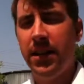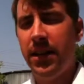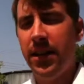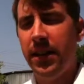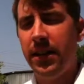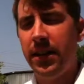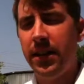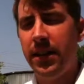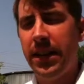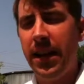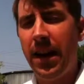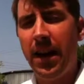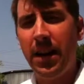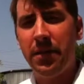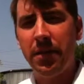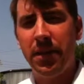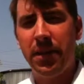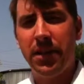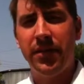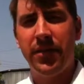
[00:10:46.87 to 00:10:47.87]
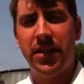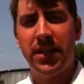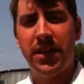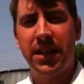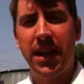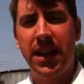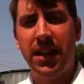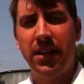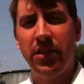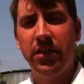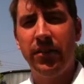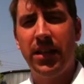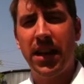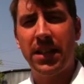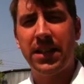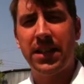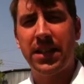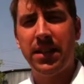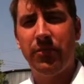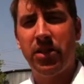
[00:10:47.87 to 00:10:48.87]
And on the other end of the scale, you've
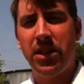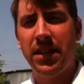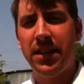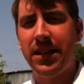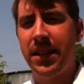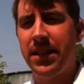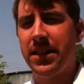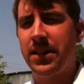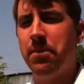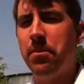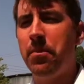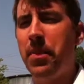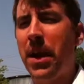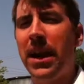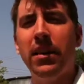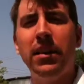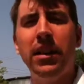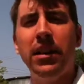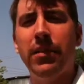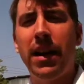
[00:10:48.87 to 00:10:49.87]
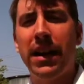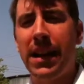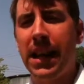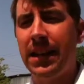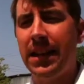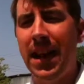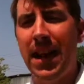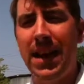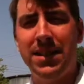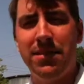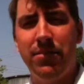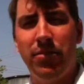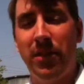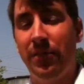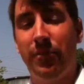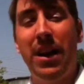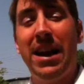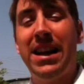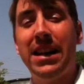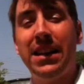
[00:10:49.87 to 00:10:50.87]
got something that's barely recognizable,
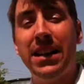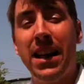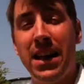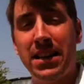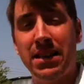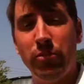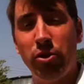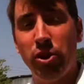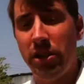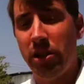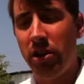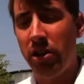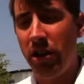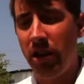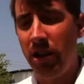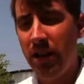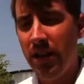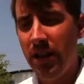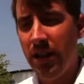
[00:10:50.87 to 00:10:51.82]
if recognizable at all.